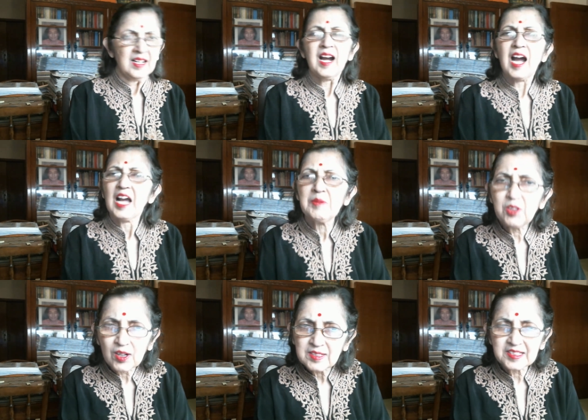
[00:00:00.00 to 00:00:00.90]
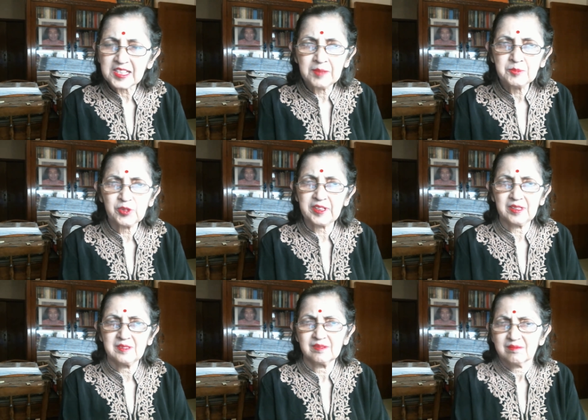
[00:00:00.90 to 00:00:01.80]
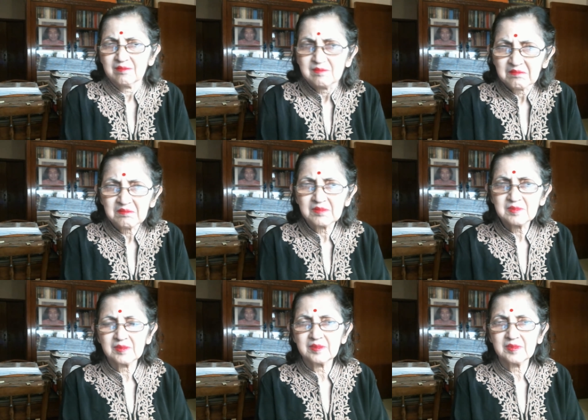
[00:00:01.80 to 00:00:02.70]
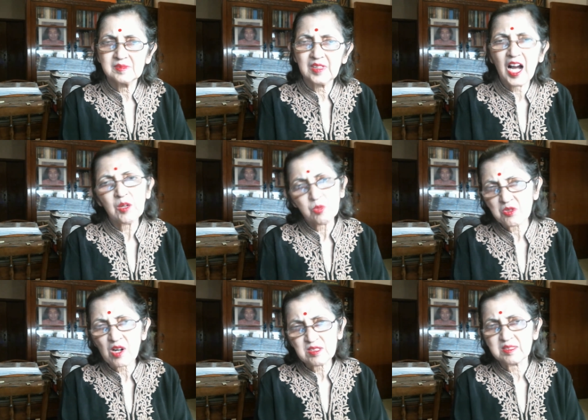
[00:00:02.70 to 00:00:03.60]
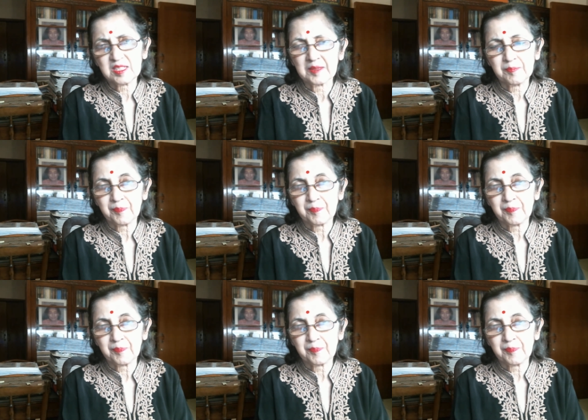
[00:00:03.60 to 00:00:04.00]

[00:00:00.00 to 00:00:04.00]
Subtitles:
I will not see him today. I would not see him.